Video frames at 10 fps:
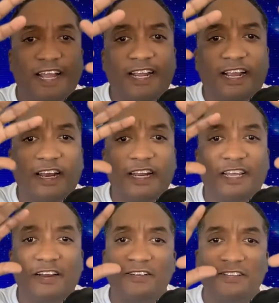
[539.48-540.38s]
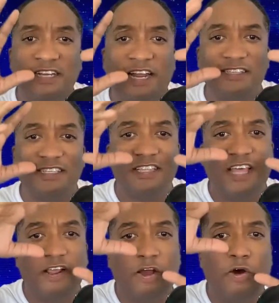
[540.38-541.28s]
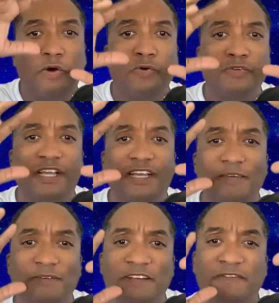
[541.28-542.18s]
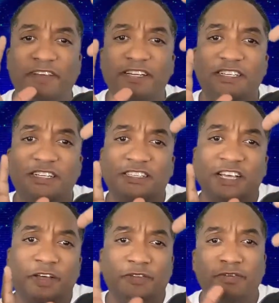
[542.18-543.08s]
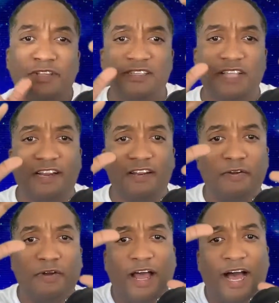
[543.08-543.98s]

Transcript: of like clears and I see like holes and I keep getting visions through these like little